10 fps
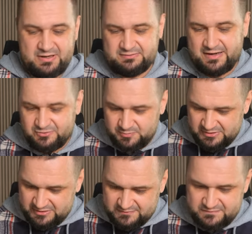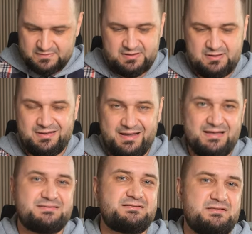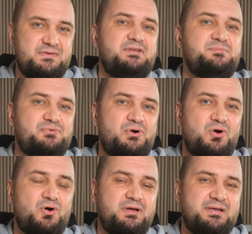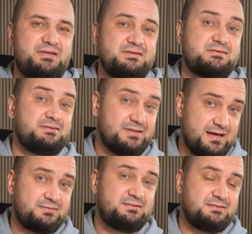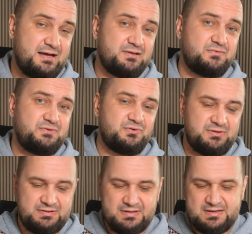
And I do believe uh, S17 Pro is that kind of unit.